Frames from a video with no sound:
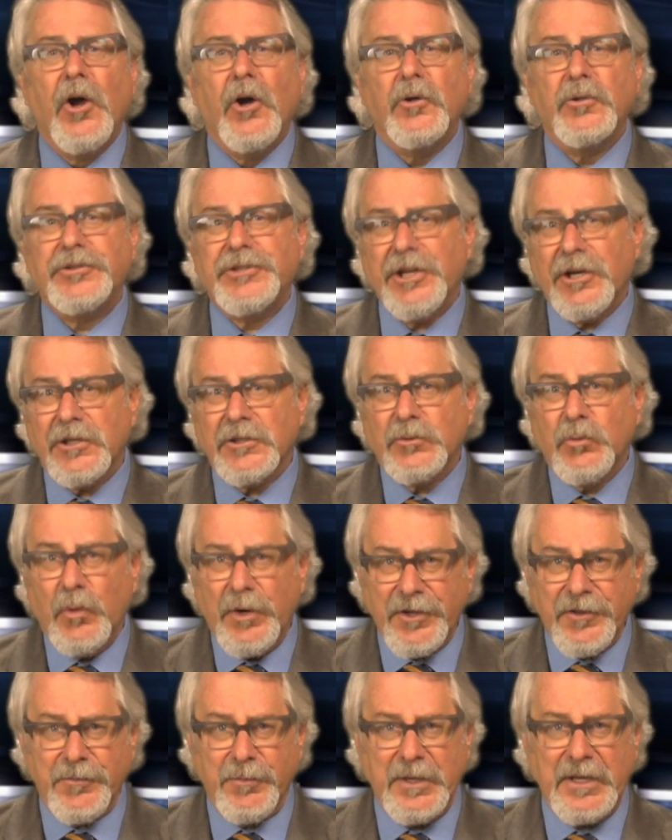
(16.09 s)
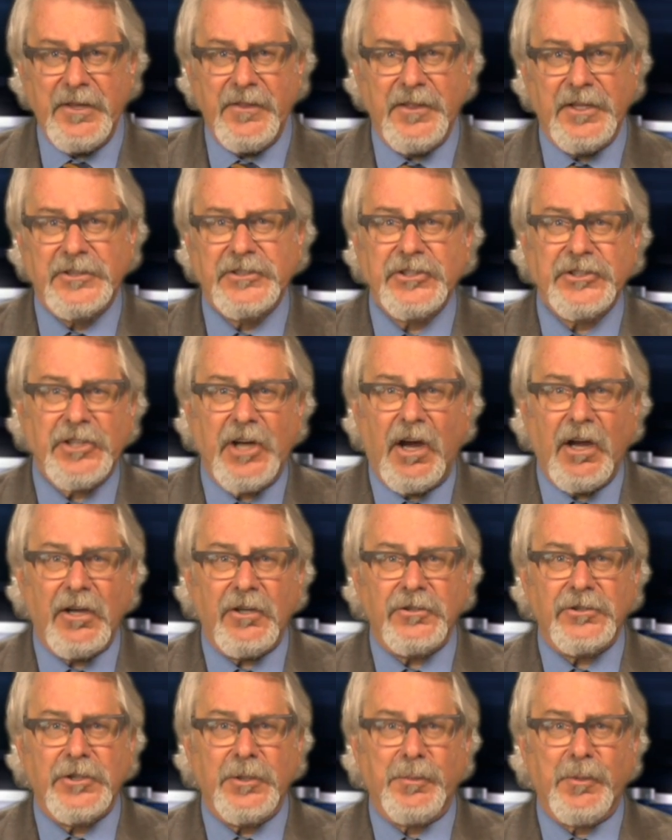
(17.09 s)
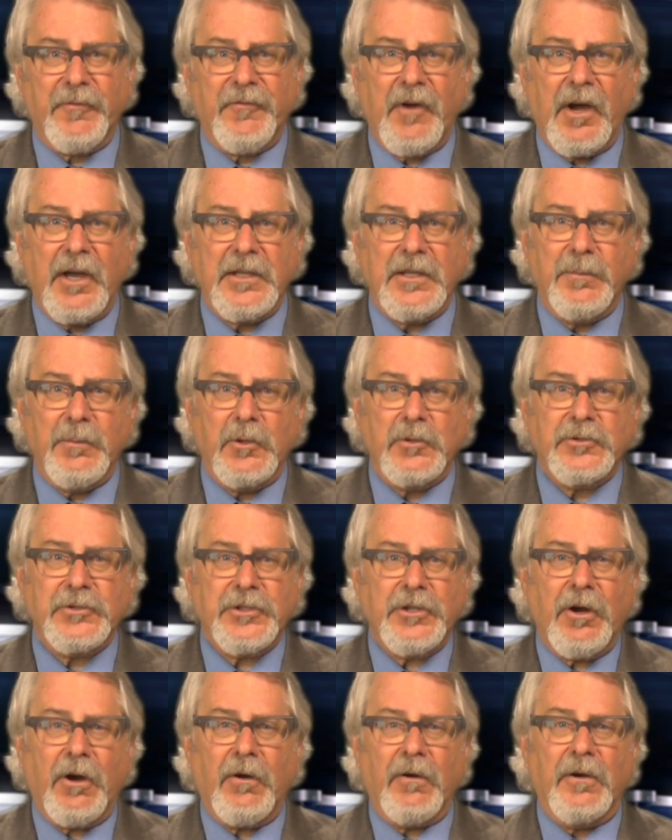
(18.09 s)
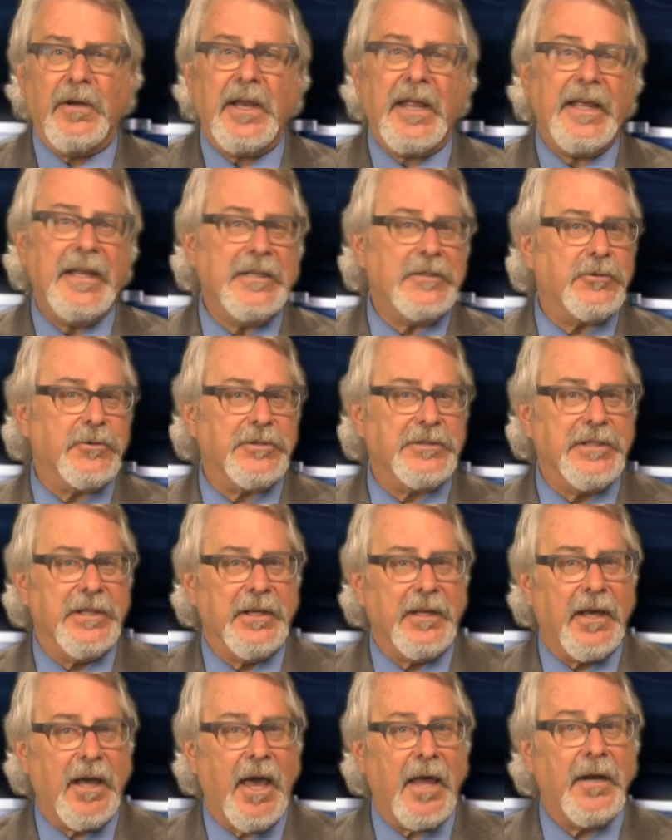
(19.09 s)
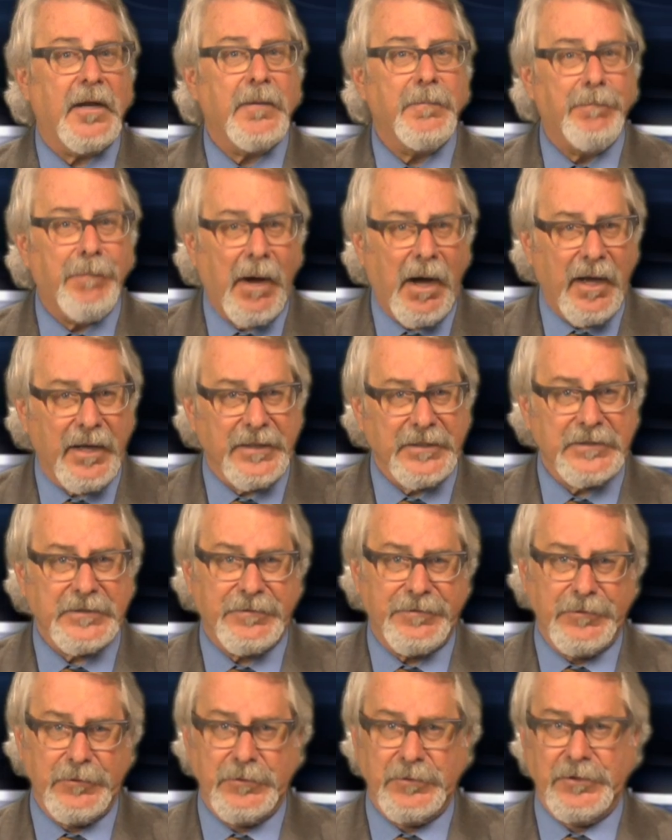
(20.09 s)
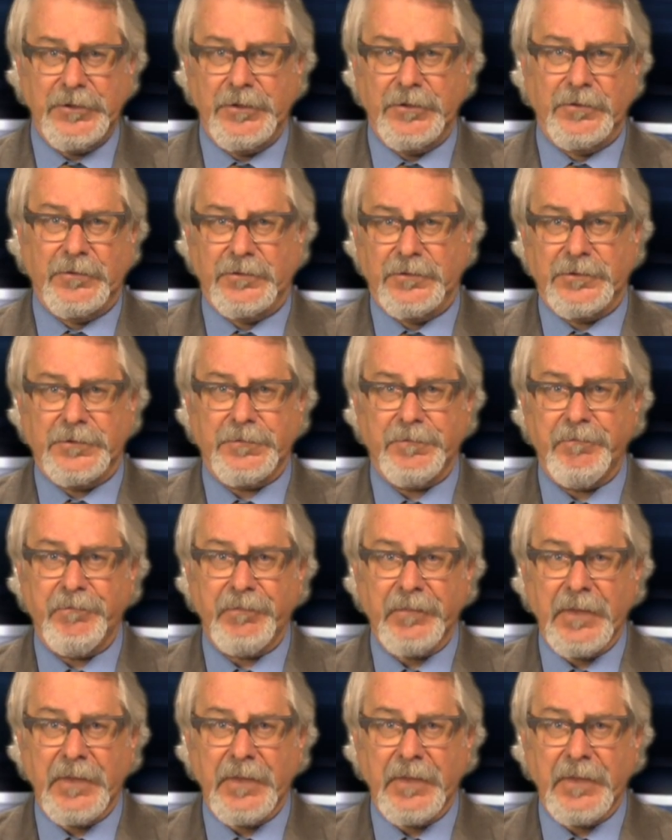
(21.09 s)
who shares with me the desire to provide the most current, interesting, and unbiased food news.